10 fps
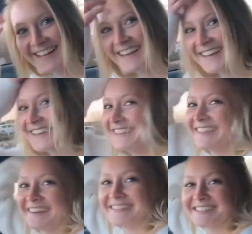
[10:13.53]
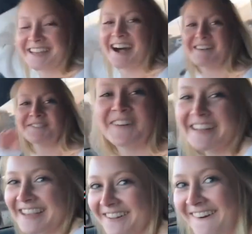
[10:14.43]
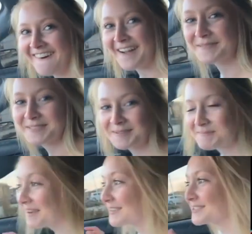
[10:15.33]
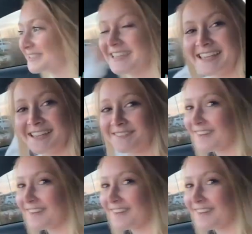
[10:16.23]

that was not funny at all. I'm so embarrassed. Leave.